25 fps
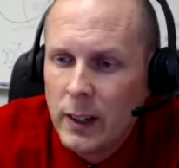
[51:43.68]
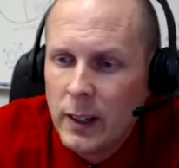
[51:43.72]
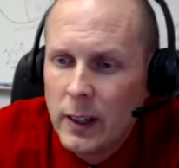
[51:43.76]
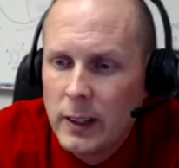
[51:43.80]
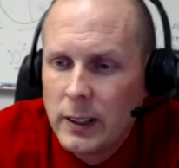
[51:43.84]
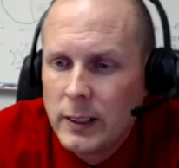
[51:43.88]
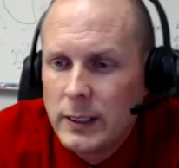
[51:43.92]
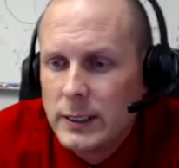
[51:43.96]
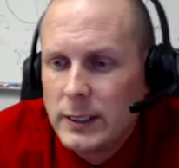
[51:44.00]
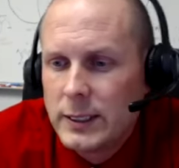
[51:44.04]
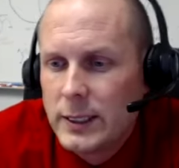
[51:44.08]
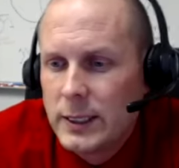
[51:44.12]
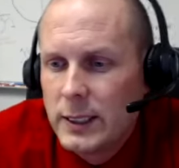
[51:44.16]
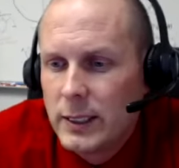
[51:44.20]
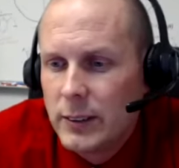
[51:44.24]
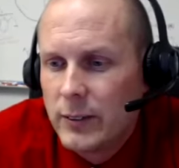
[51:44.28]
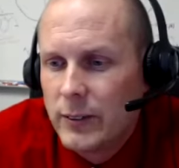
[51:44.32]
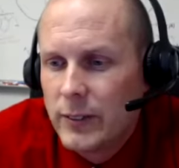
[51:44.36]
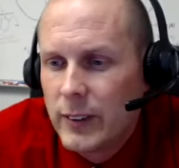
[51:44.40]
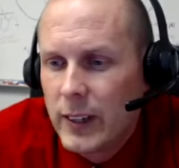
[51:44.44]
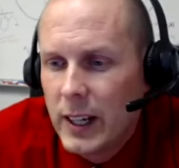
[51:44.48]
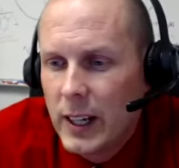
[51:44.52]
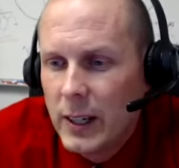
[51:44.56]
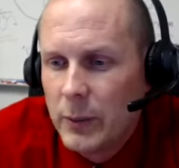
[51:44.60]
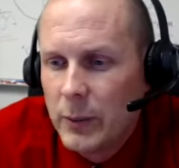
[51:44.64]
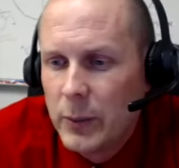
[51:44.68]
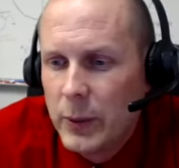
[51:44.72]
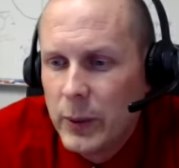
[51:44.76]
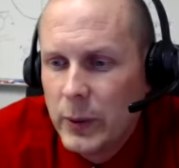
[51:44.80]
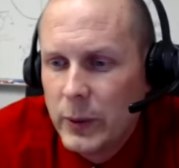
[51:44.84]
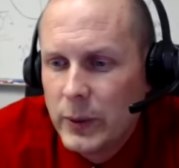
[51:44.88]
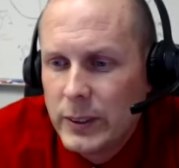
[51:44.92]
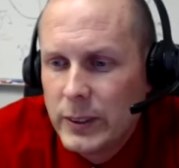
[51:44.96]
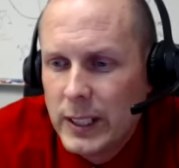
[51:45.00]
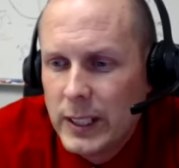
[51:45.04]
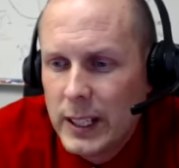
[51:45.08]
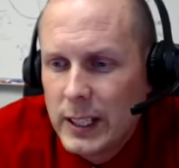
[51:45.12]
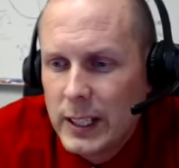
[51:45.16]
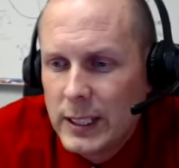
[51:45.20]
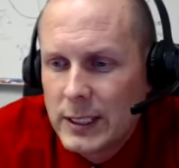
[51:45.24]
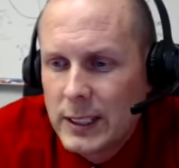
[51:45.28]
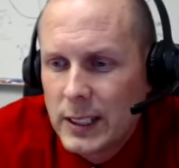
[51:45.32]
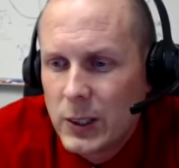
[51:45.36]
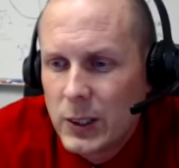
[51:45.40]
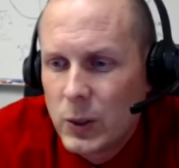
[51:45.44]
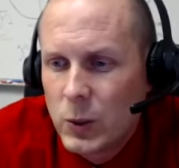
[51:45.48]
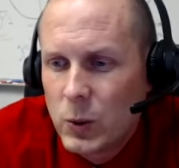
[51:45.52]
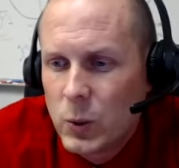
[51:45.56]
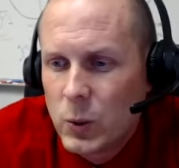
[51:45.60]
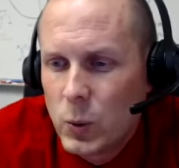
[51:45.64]
Unsinking
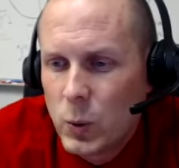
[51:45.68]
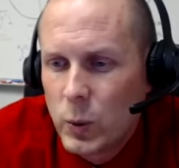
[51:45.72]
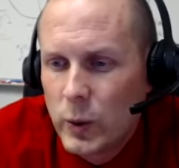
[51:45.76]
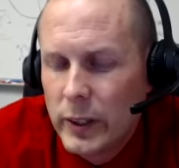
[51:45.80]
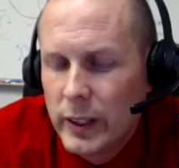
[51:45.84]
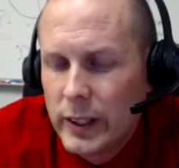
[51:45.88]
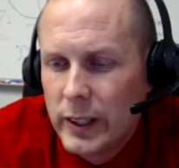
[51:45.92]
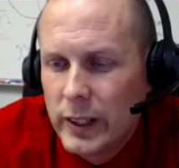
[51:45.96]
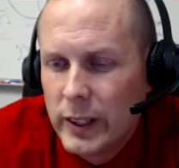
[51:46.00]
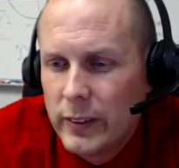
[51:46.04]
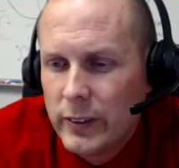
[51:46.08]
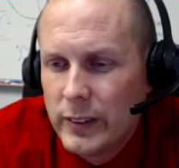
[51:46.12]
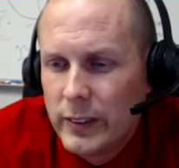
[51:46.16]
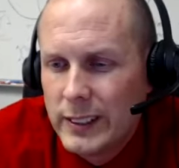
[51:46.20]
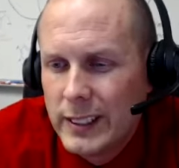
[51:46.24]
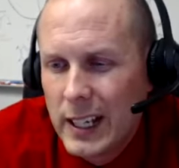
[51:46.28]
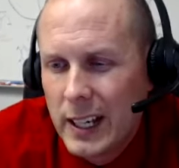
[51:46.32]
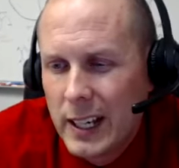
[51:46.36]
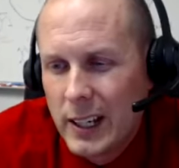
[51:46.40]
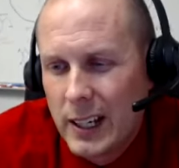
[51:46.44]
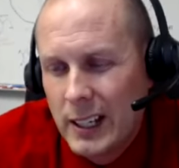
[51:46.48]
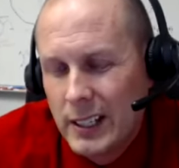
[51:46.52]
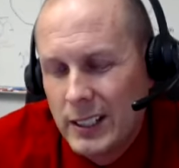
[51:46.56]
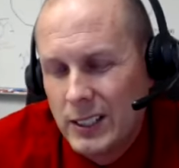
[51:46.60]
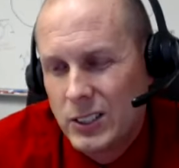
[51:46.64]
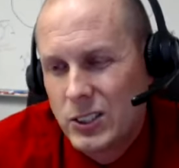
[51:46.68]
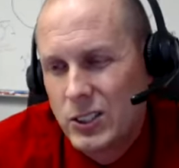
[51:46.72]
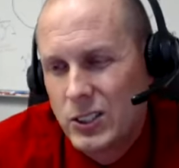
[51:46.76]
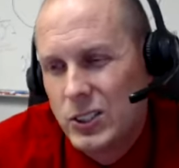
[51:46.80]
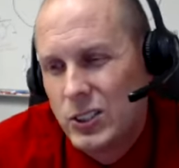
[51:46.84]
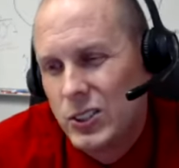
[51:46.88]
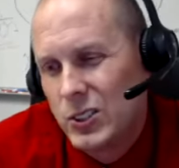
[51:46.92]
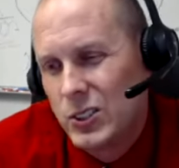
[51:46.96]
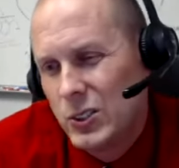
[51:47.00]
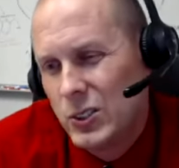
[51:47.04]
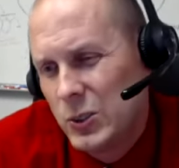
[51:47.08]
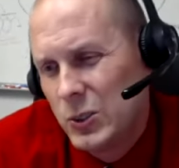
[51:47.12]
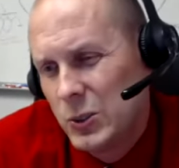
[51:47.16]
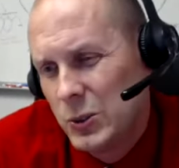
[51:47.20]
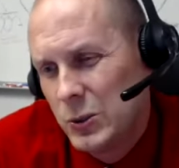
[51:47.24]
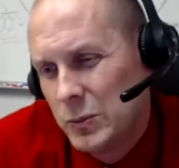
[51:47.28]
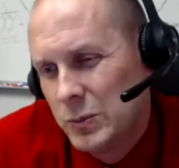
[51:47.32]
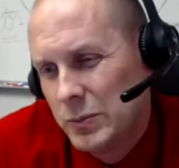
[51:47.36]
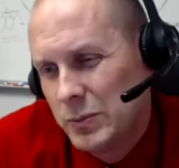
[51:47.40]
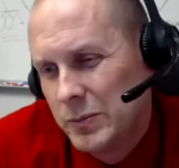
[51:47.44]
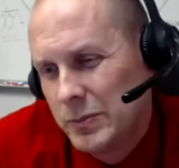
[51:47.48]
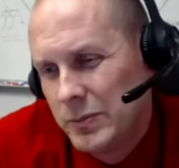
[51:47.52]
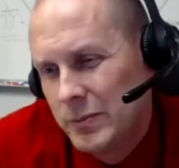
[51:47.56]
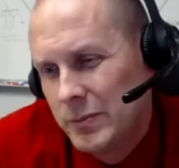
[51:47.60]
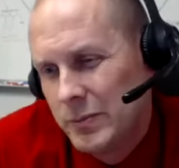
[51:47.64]
vibrotactile coordinated I
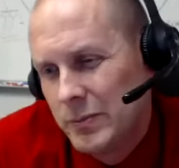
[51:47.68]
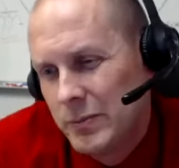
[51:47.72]
assume